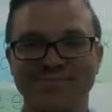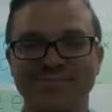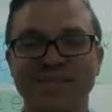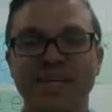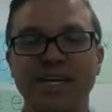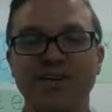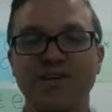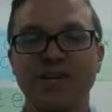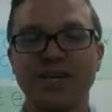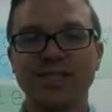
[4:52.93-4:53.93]
Here's our
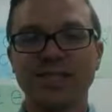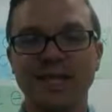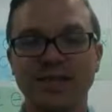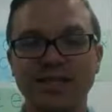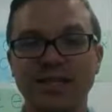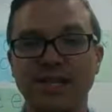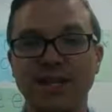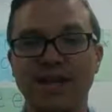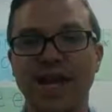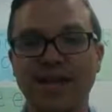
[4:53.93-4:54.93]
next letter. It's the letter
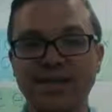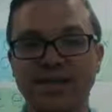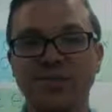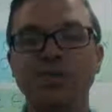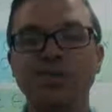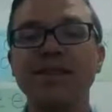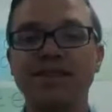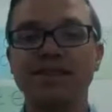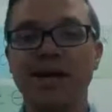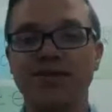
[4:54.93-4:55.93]
S. Repeat the
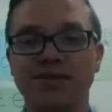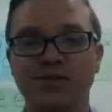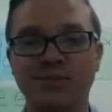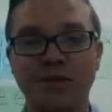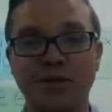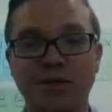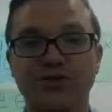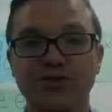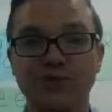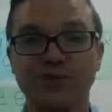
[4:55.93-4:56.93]
sounds for me. There's two.
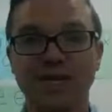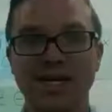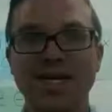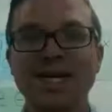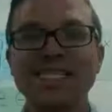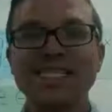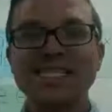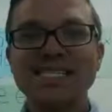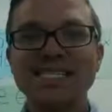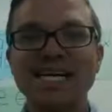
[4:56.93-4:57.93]
S,
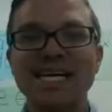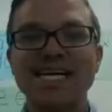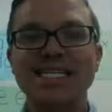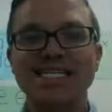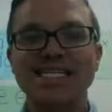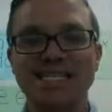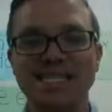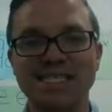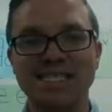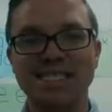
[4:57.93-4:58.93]
Z.
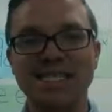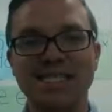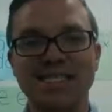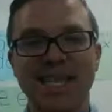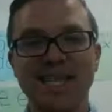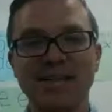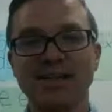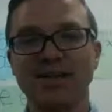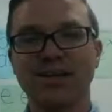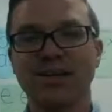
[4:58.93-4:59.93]
Say it.
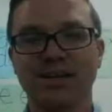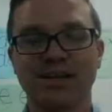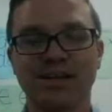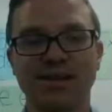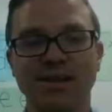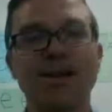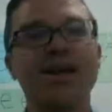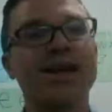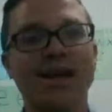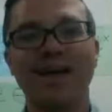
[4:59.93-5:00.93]

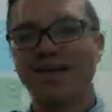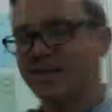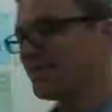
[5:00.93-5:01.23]
Excellent.